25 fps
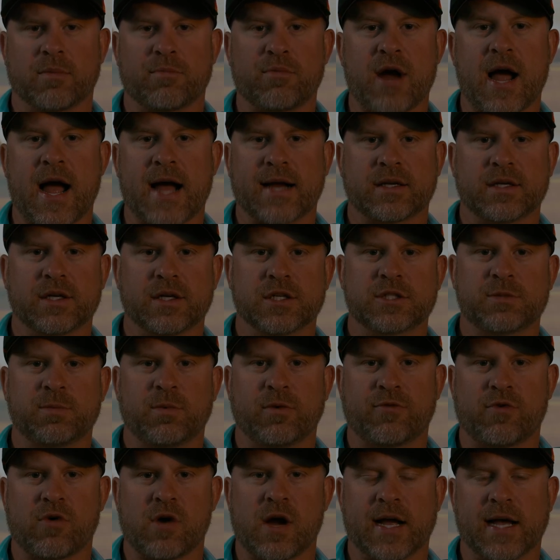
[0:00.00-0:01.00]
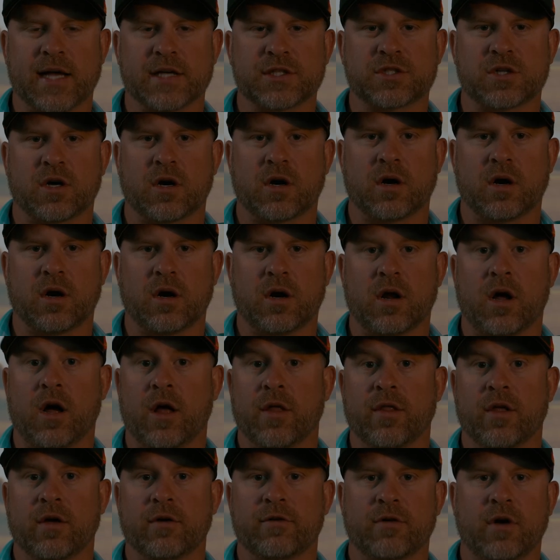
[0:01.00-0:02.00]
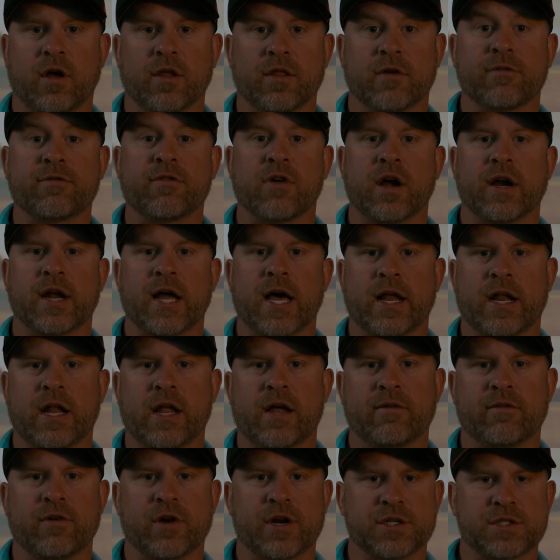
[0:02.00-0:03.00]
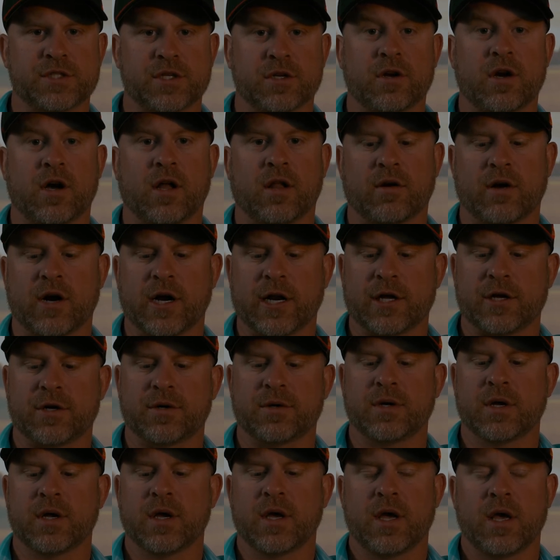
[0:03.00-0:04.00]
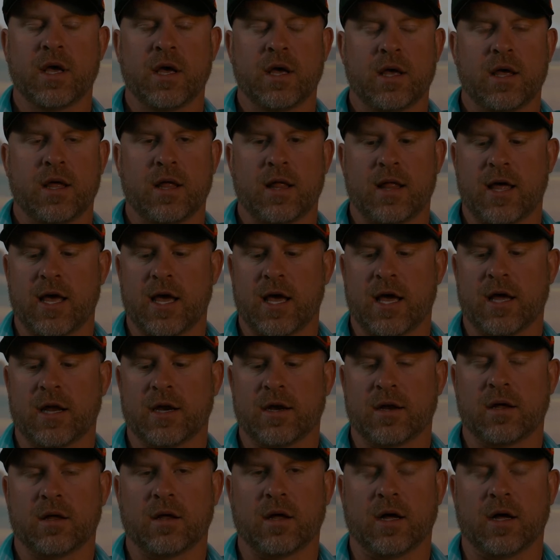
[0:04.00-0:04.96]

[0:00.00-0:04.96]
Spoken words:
practice before I get started on the front nine at Inverness in Colorado, and